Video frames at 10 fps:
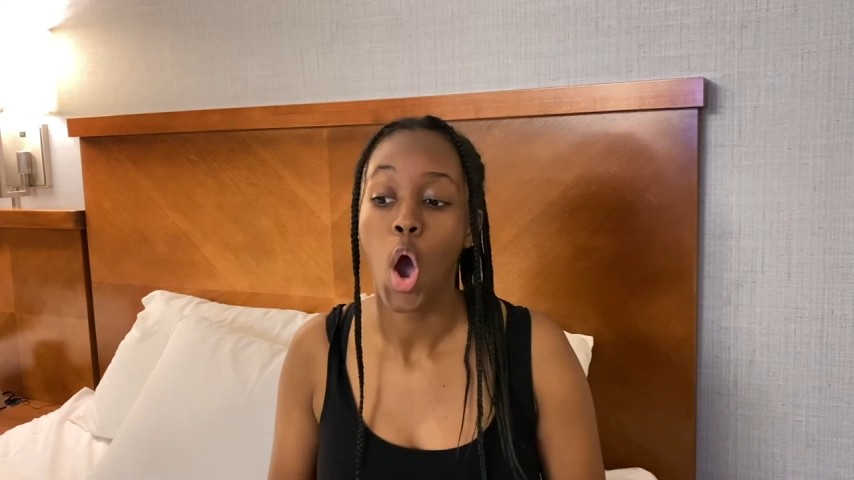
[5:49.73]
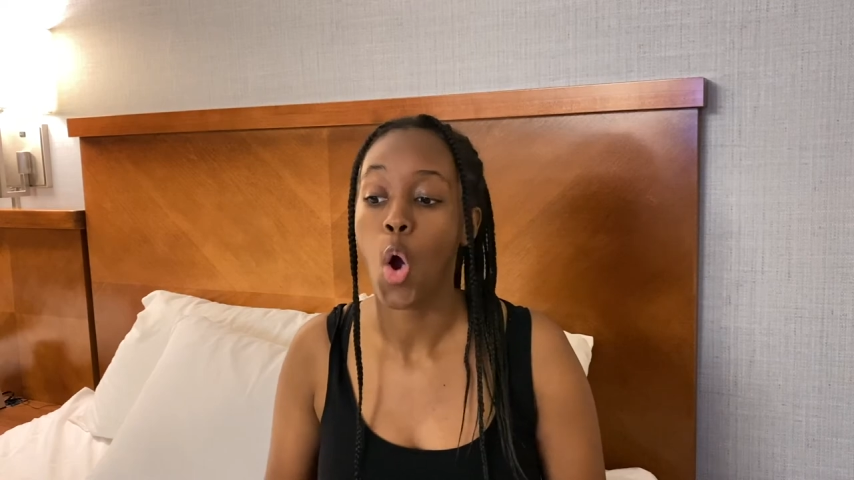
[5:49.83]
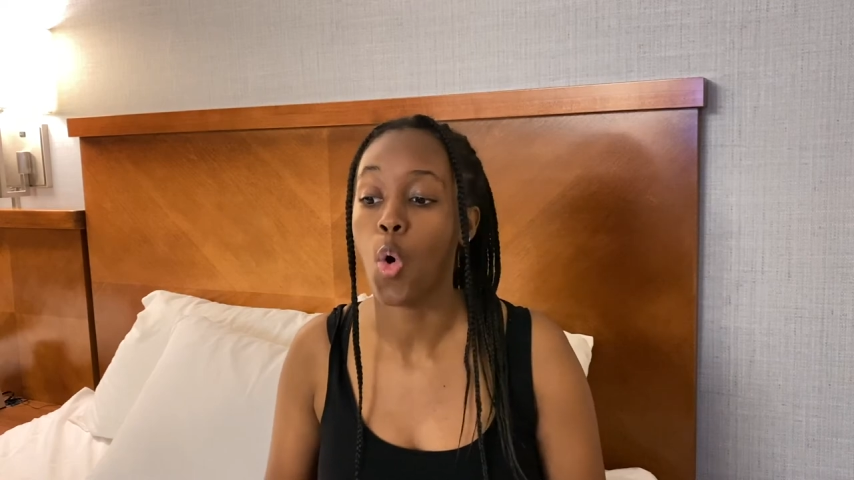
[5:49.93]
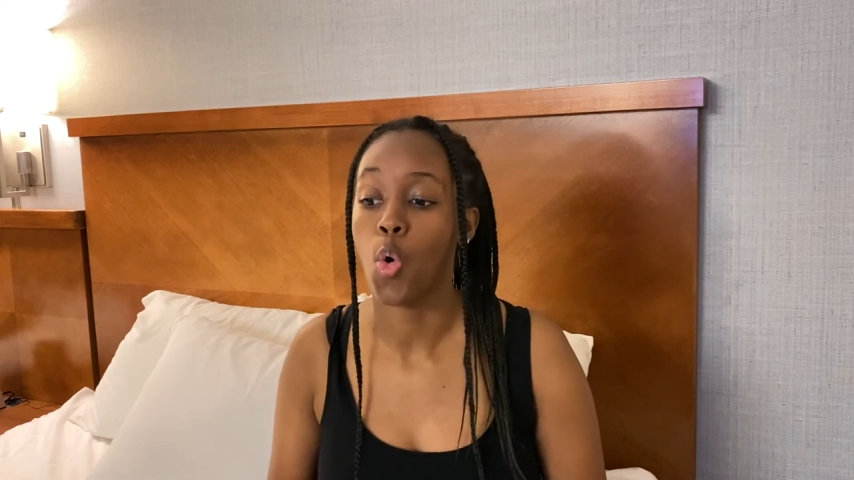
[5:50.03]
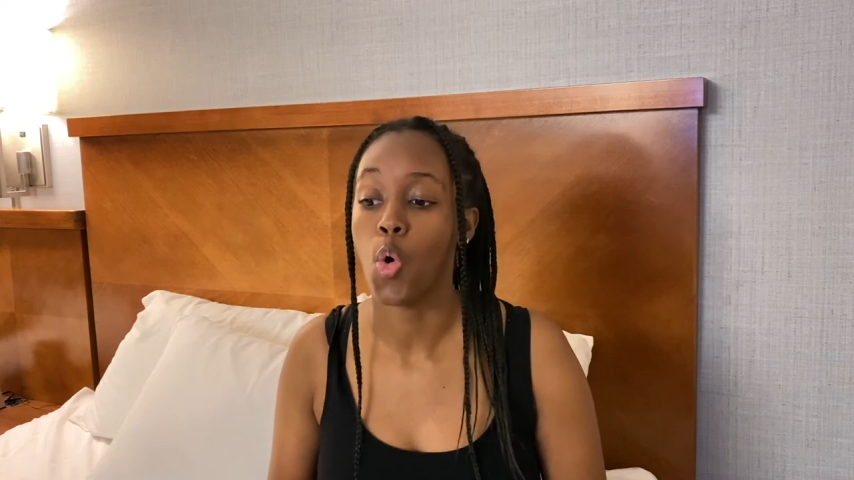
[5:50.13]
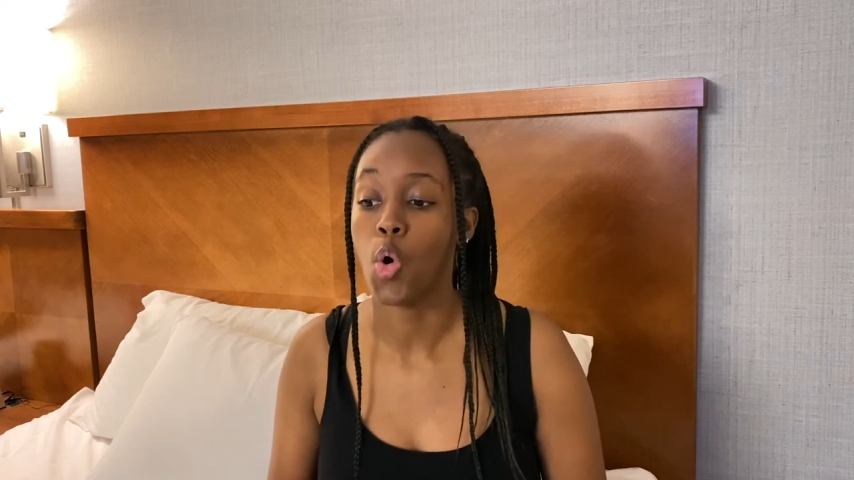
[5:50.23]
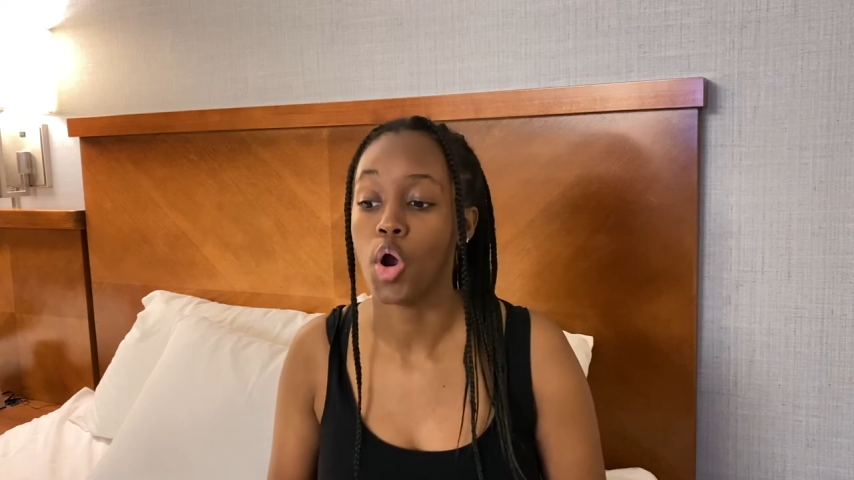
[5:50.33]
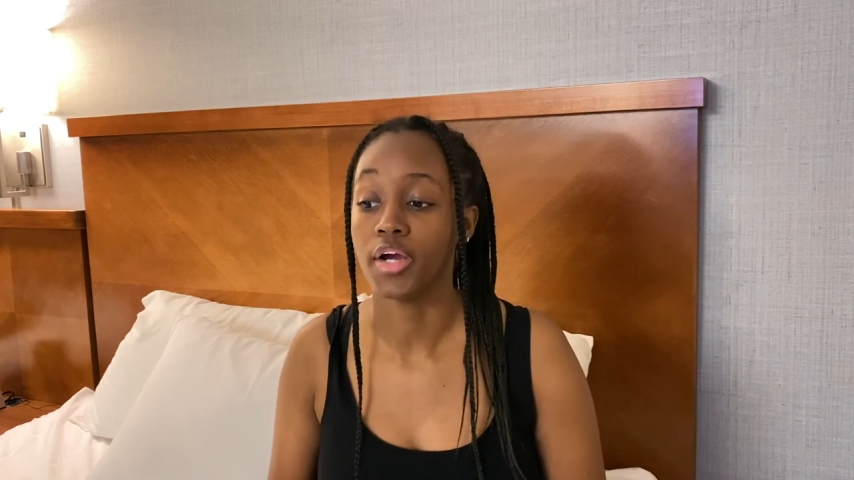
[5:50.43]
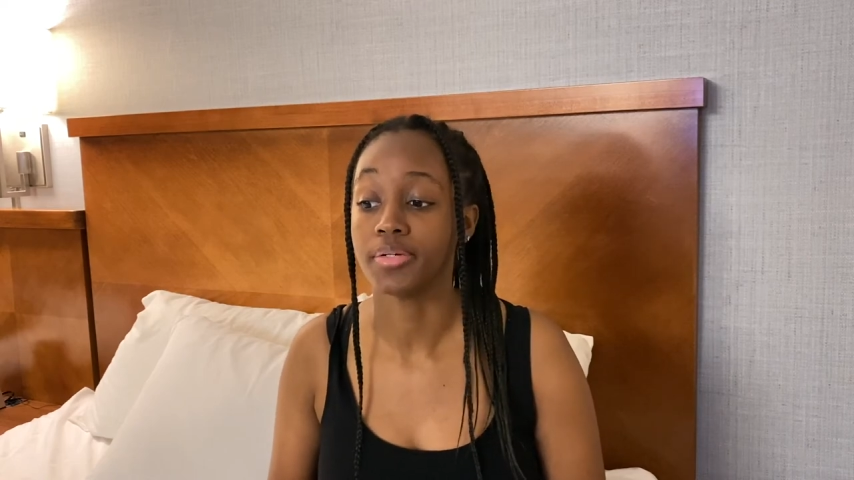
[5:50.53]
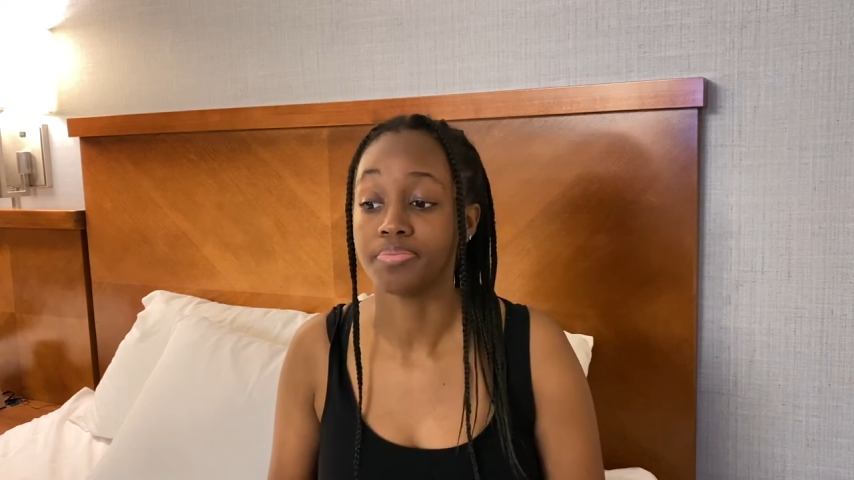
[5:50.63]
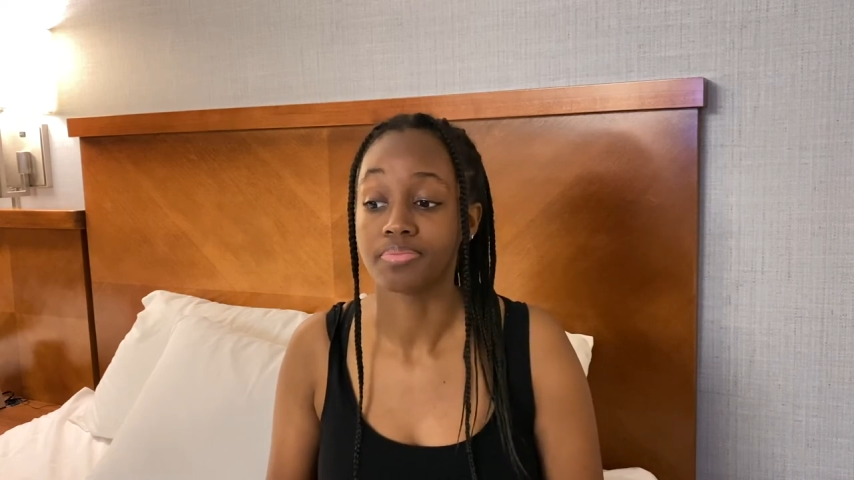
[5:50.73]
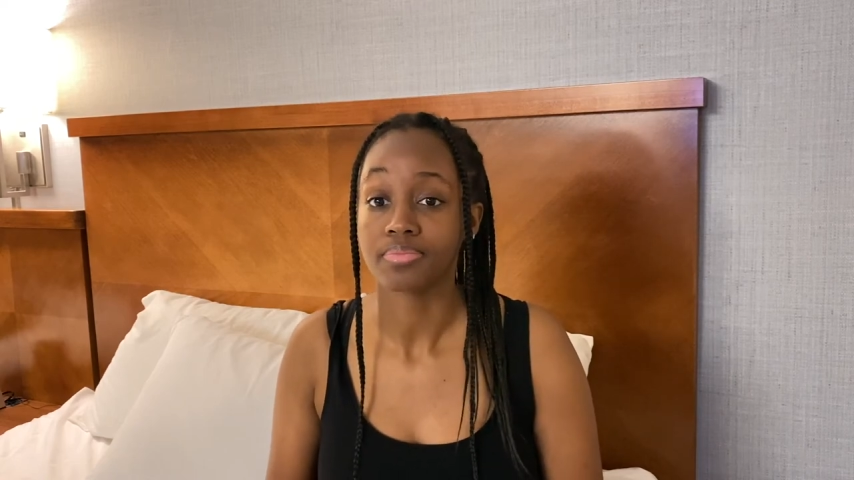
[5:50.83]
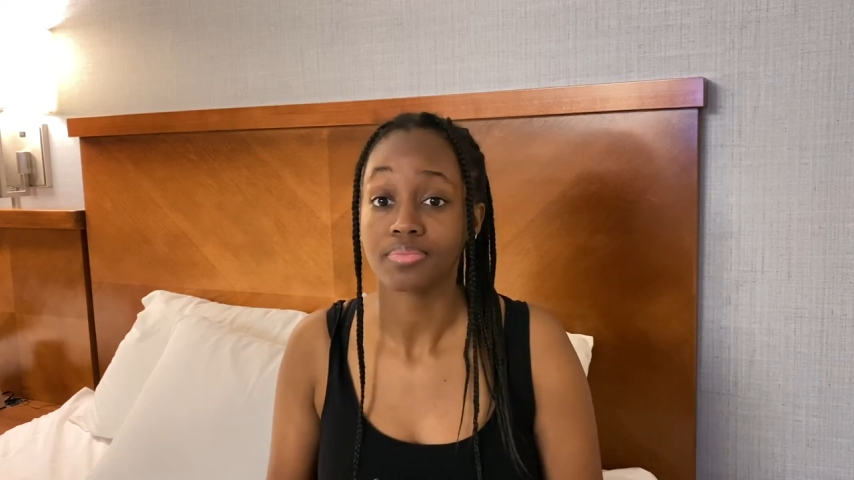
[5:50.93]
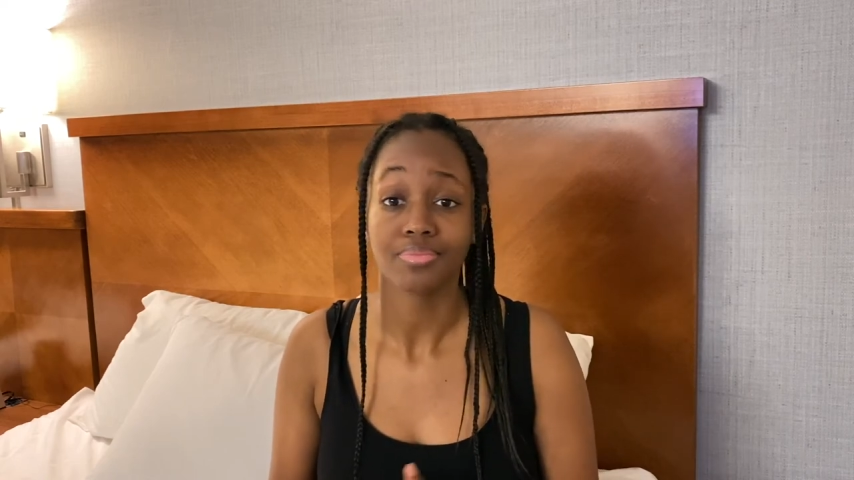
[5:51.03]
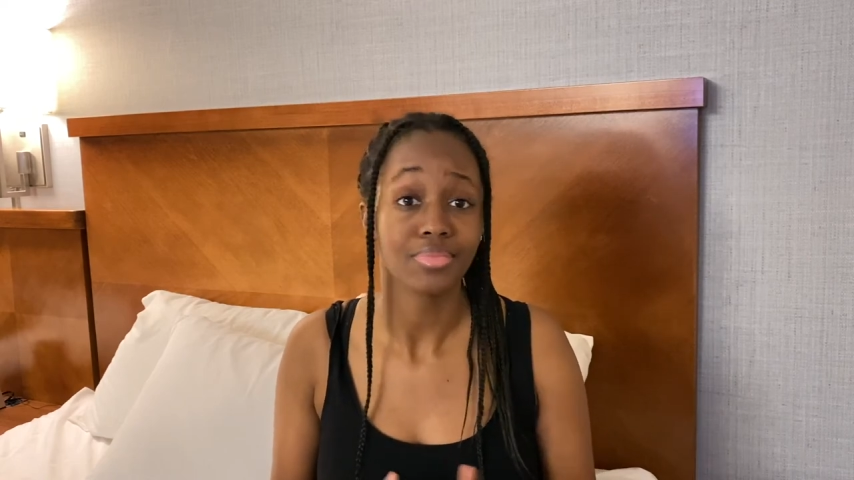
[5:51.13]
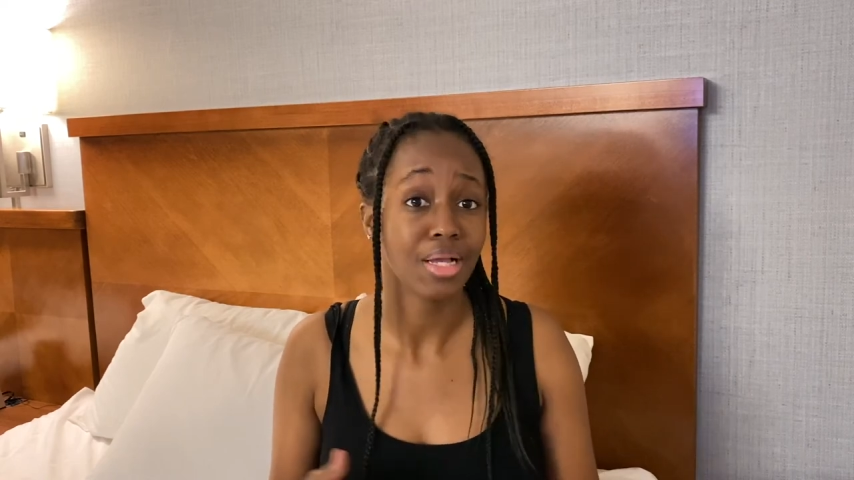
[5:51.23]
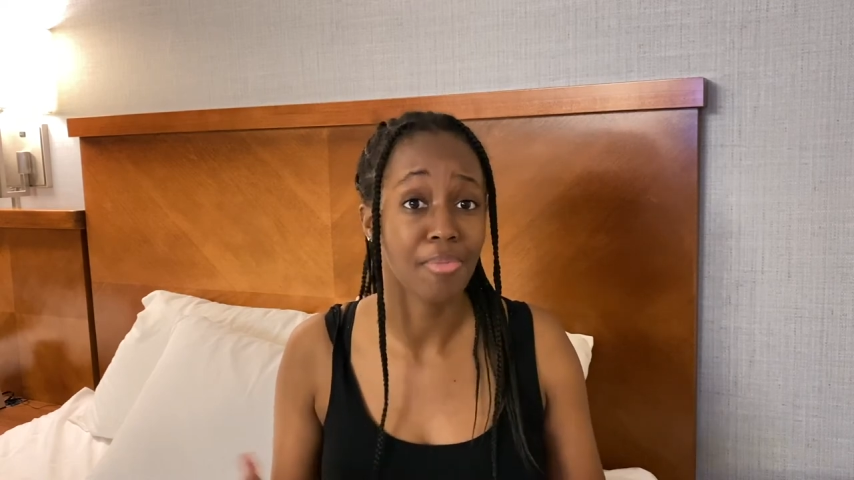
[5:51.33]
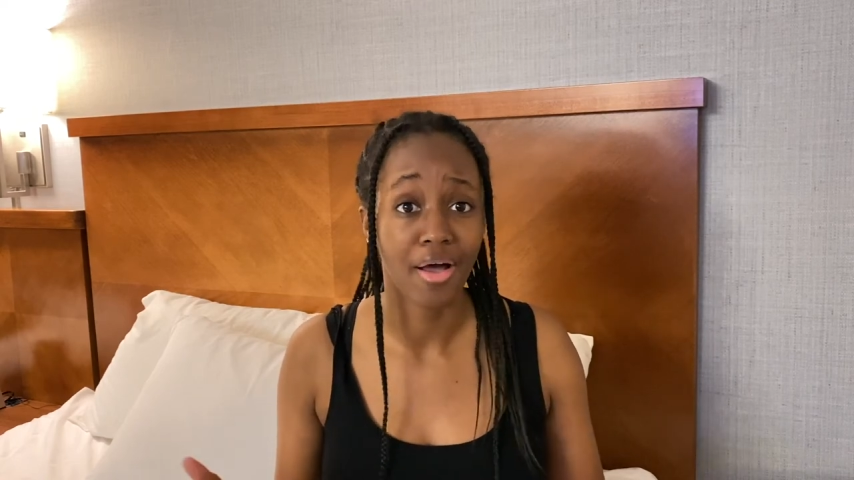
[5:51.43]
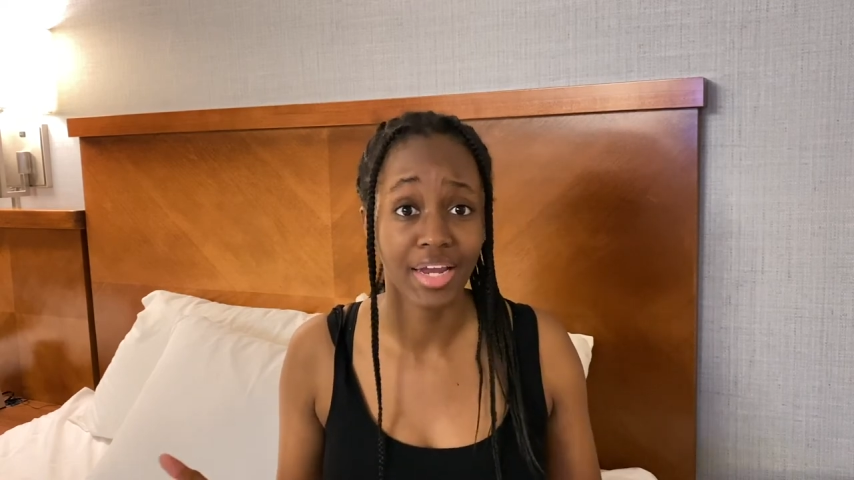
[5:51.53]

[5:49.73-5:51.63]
or about